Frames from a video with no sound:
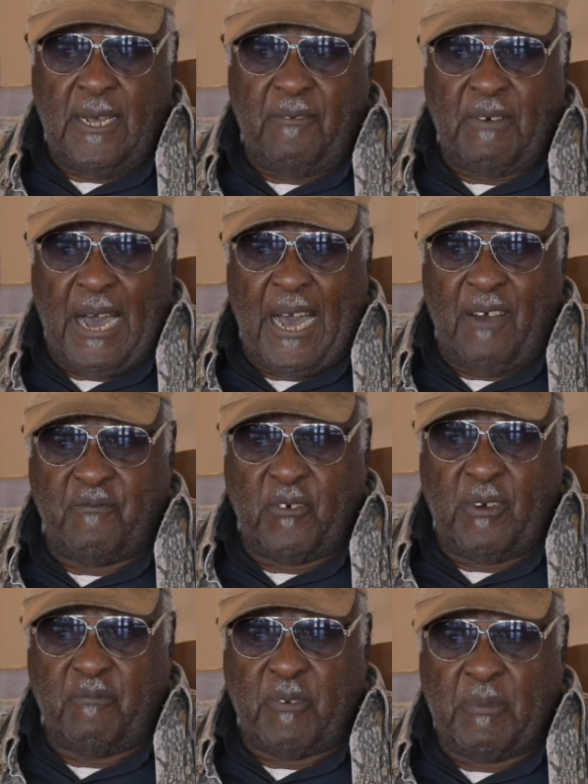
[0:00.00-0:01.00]
5
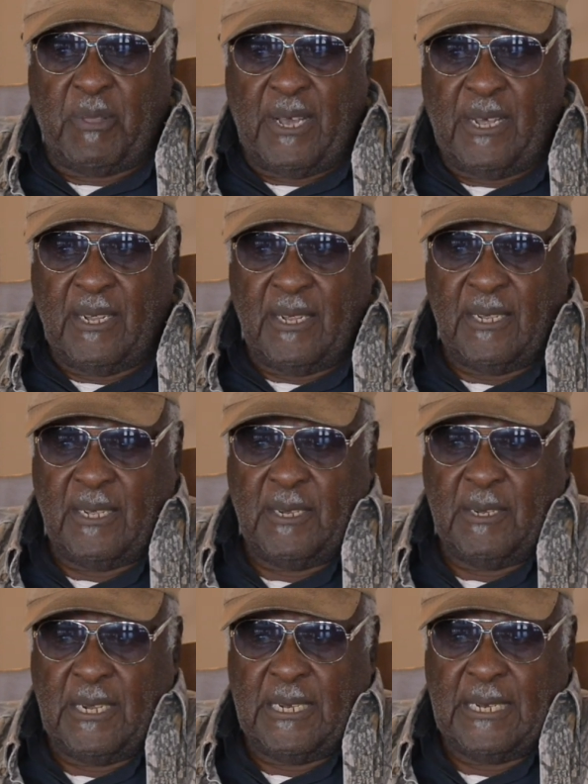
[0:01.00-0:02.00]
foot from
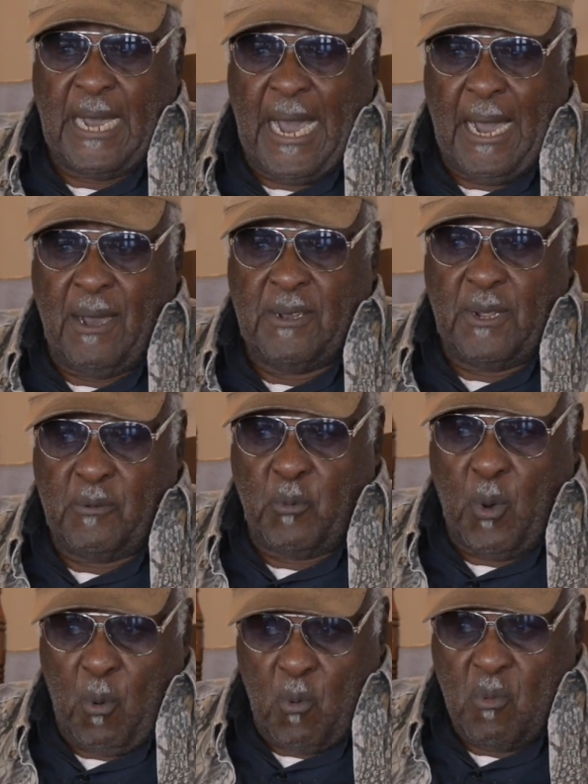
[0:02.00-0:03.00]
the
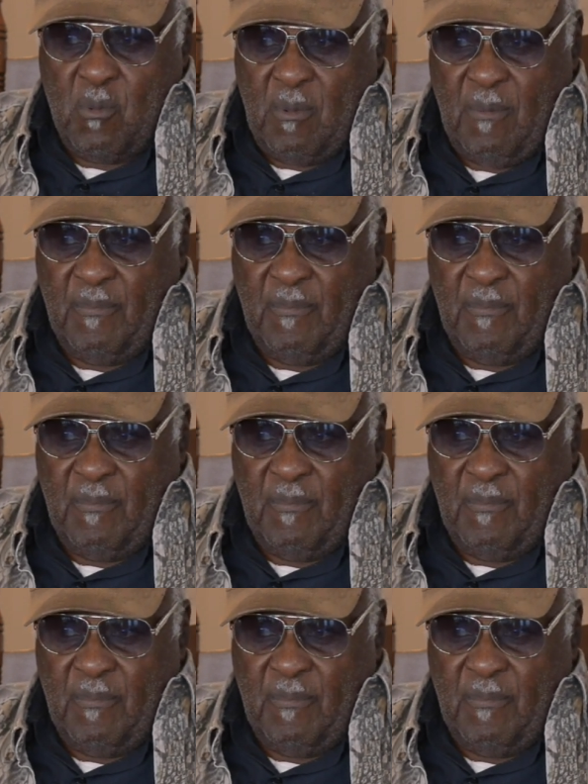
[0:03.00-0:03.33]
road.